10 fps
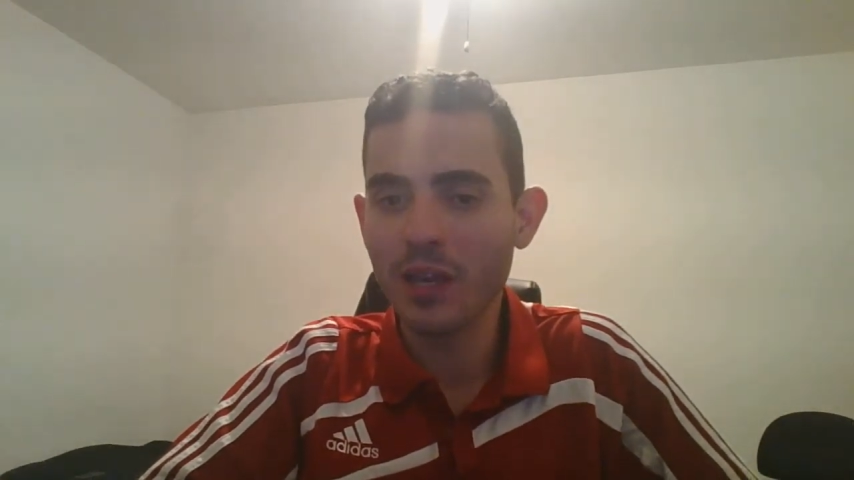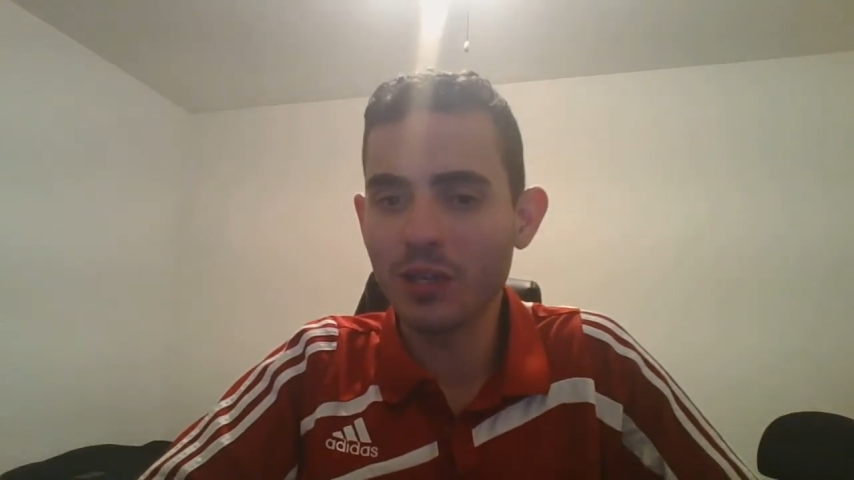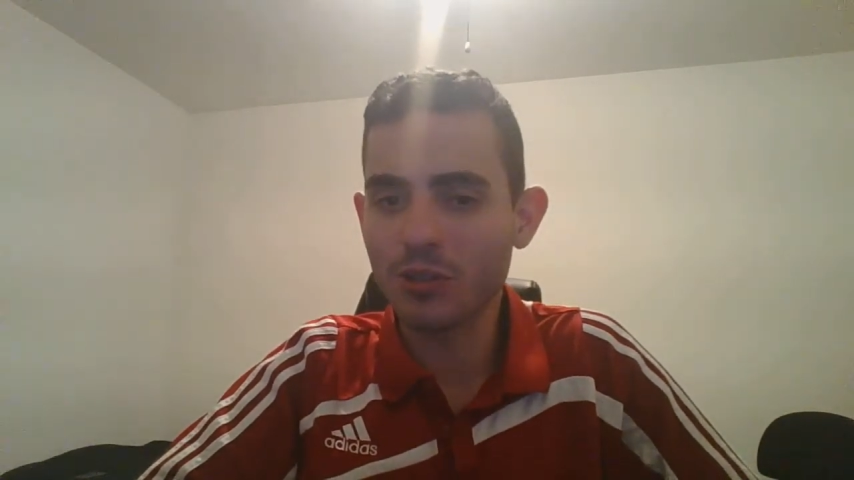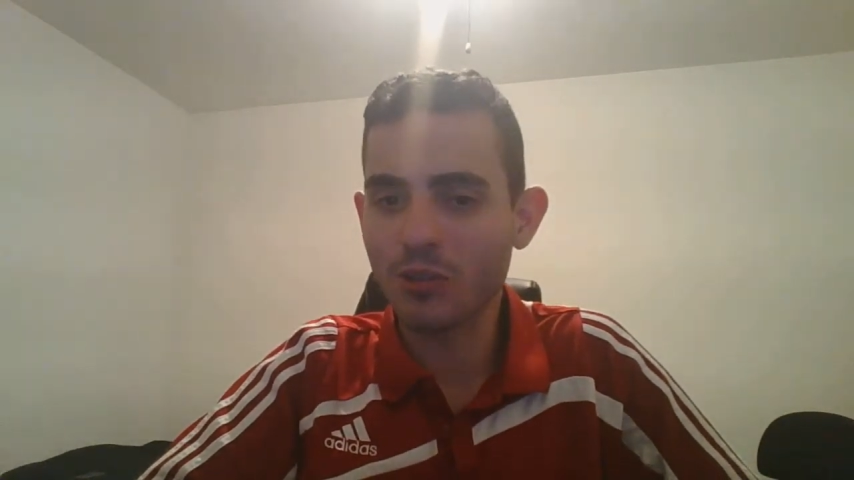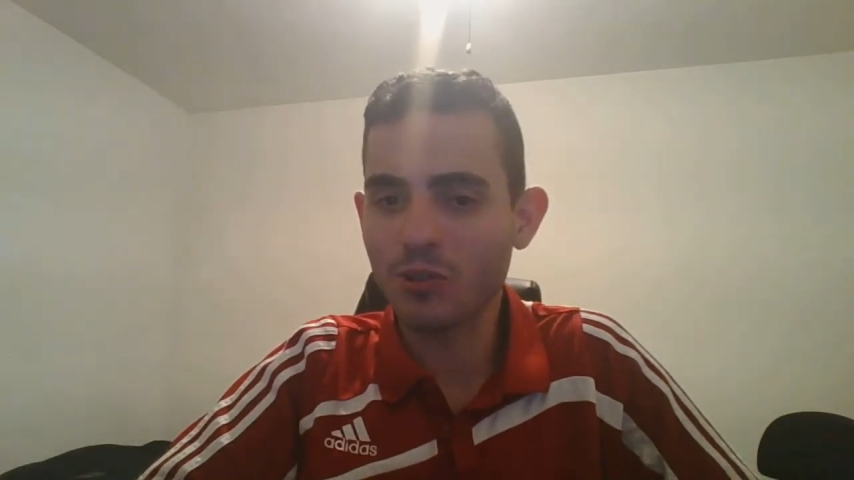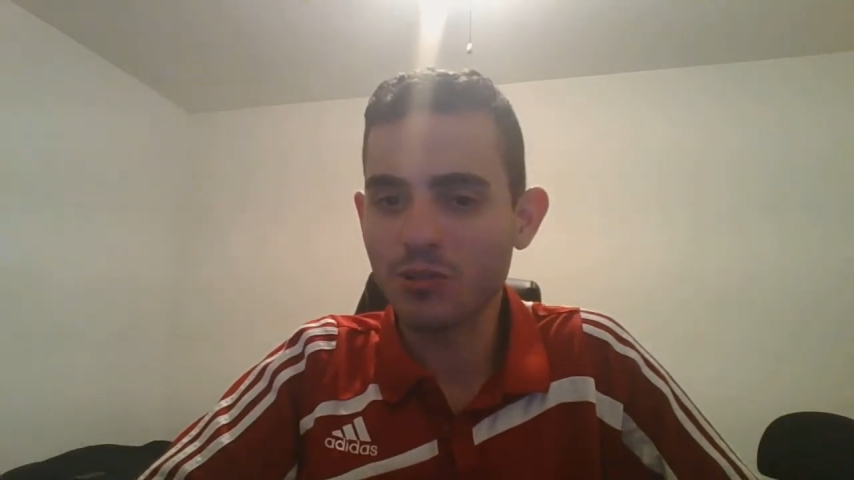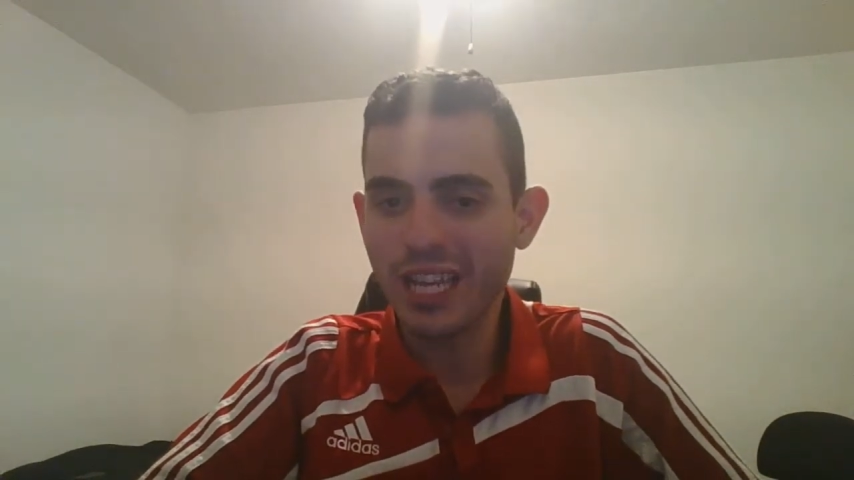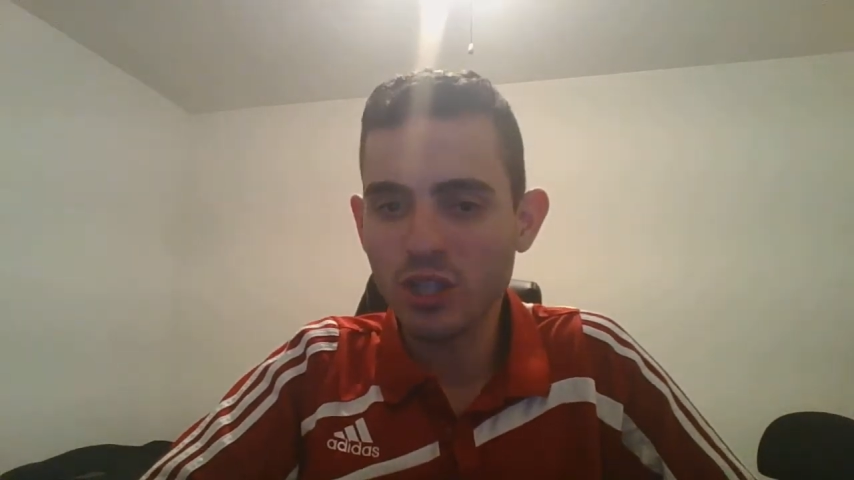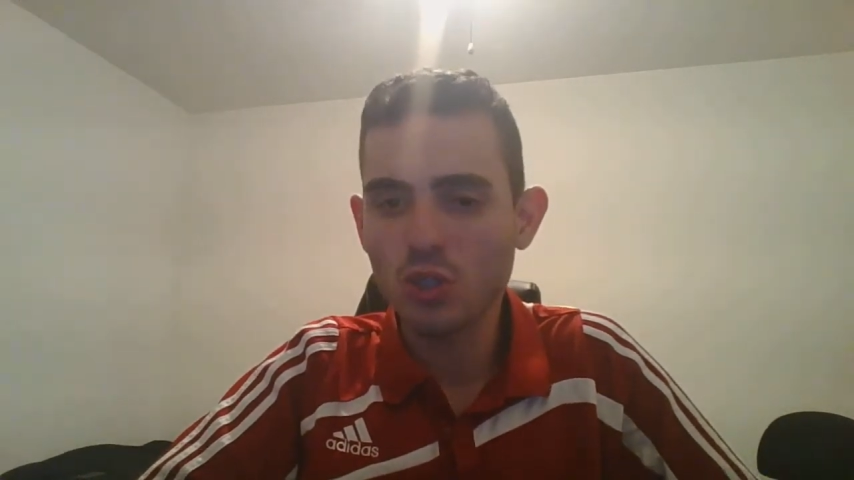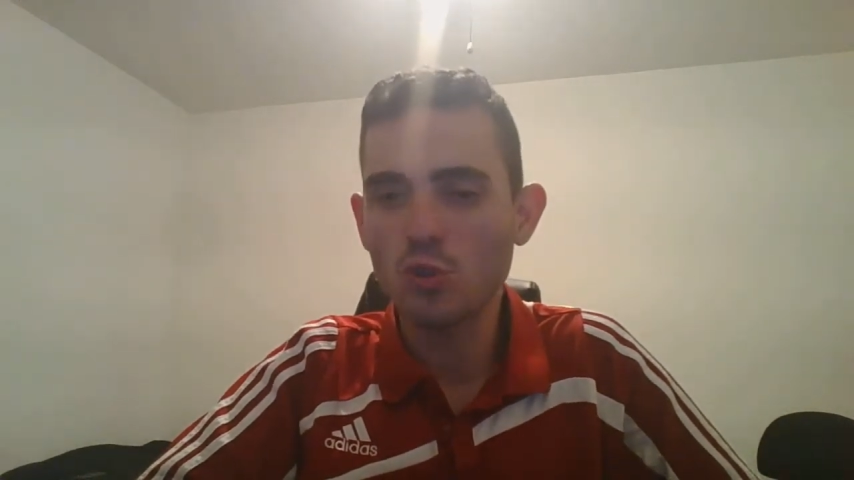So
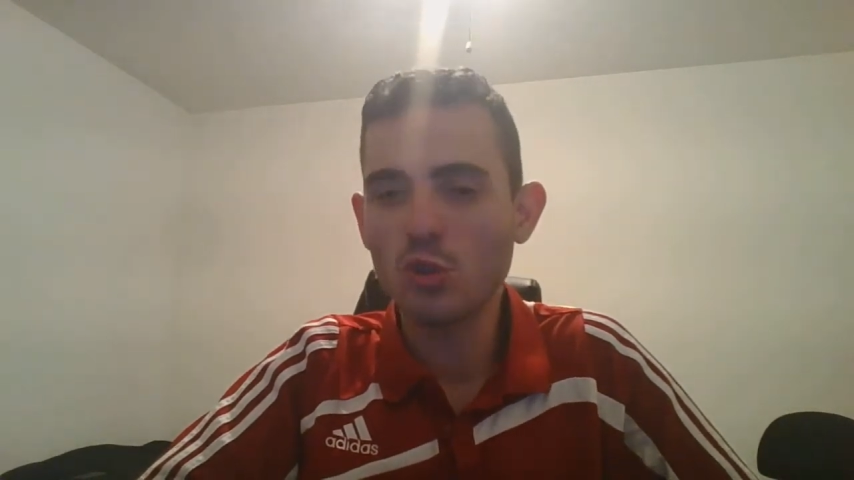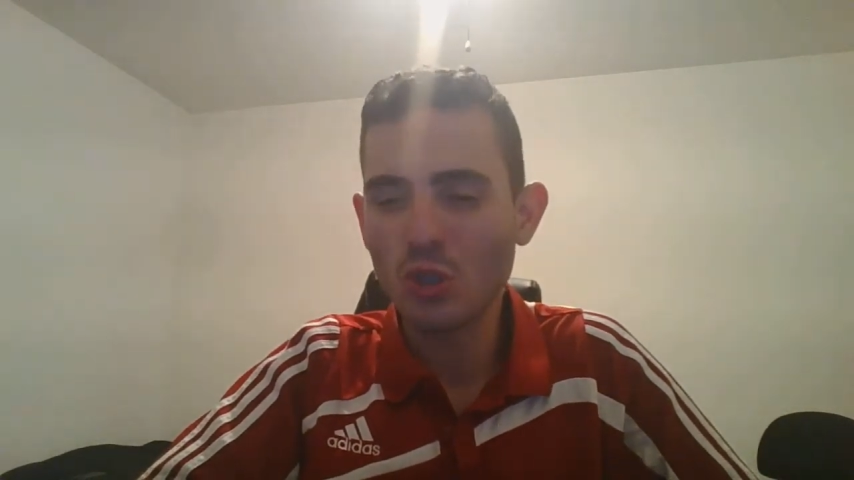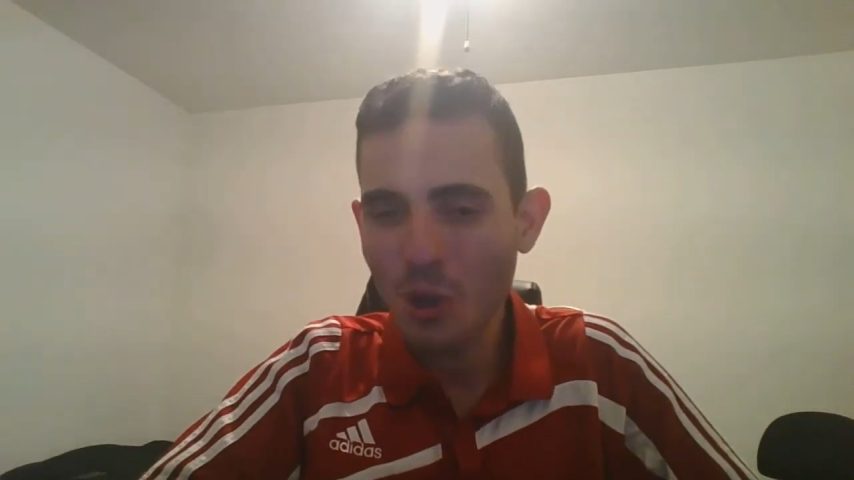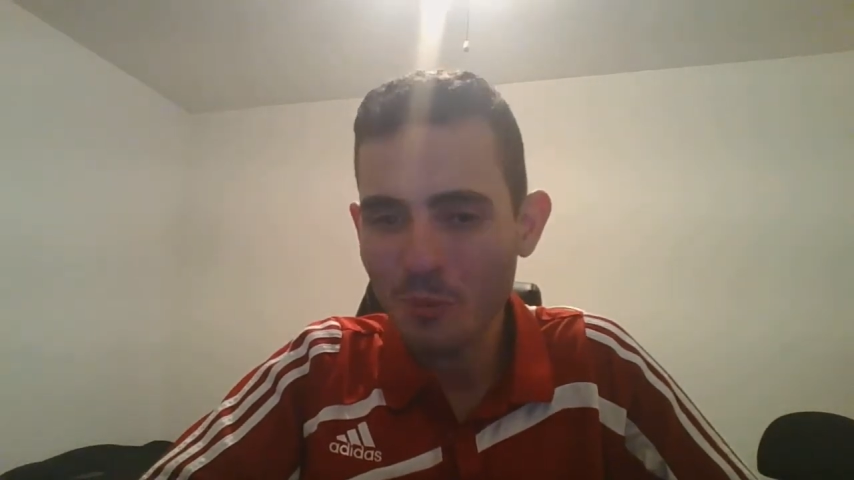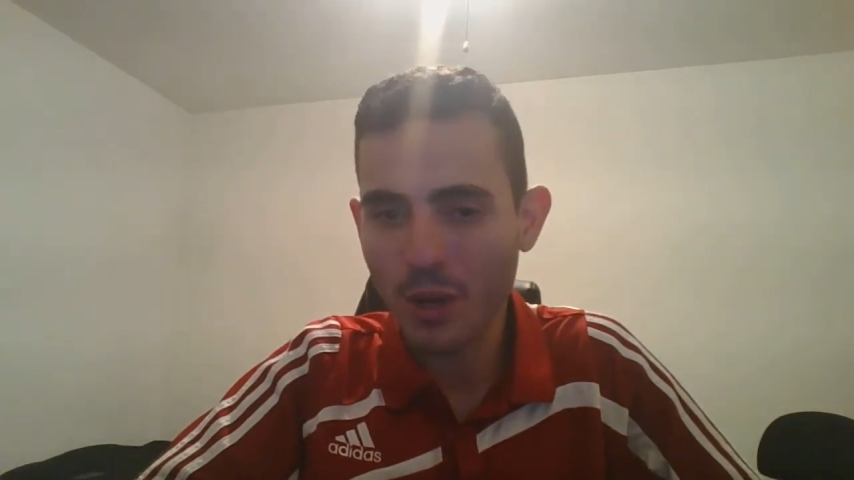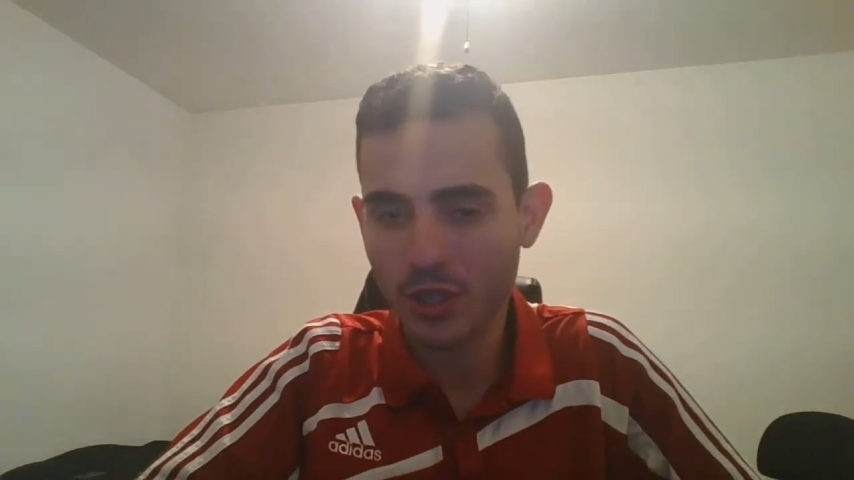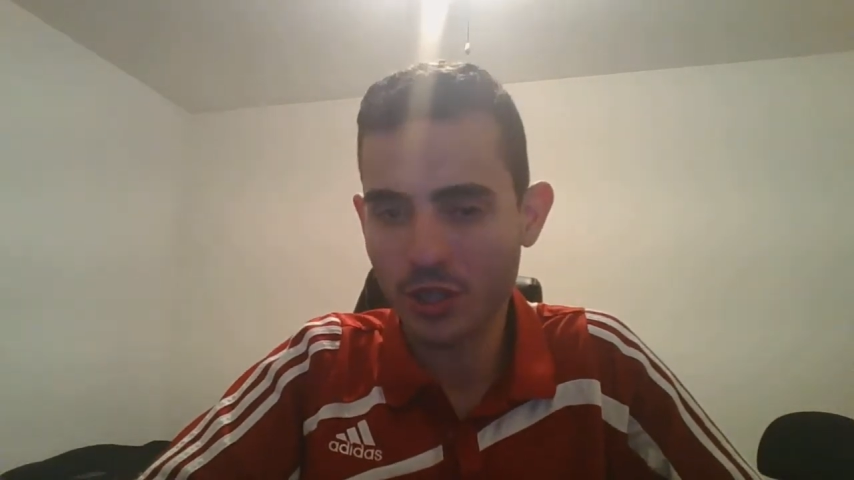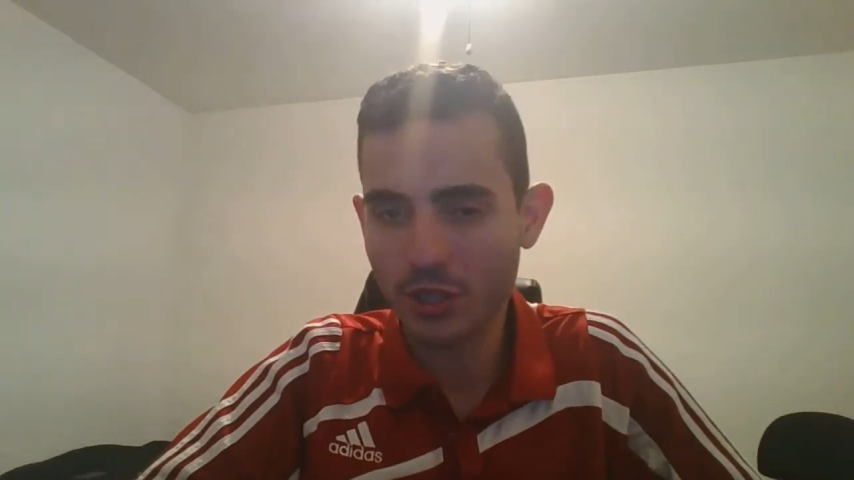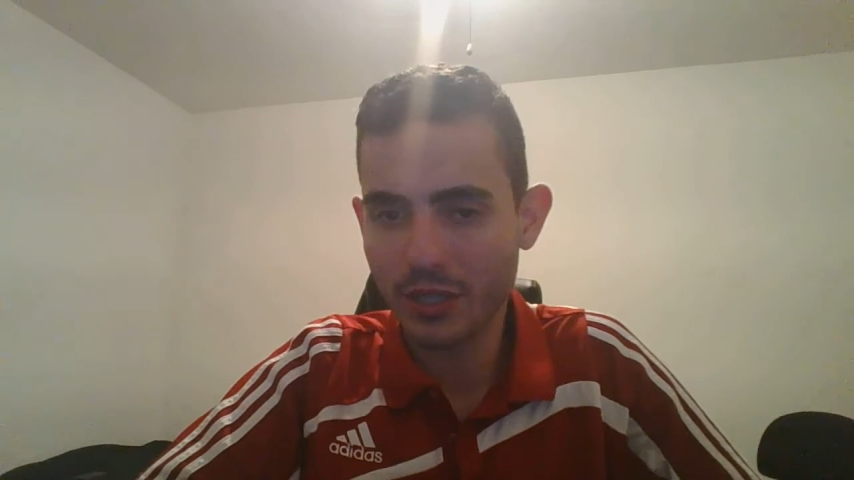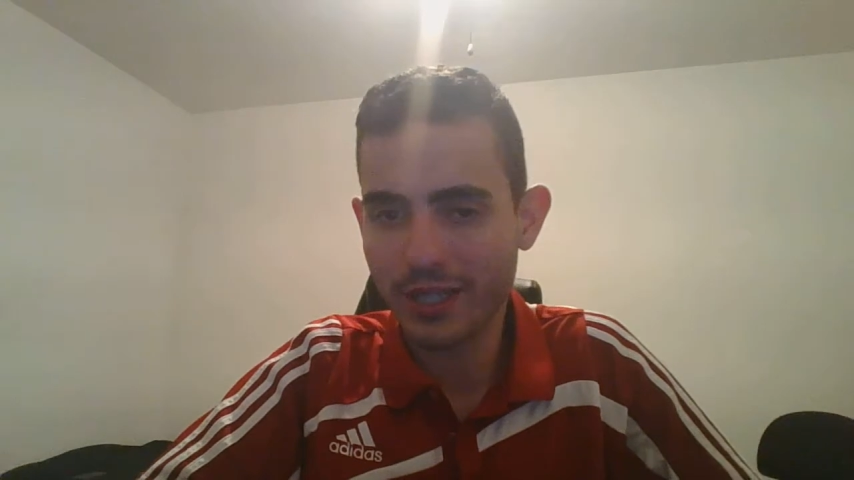thank you so much.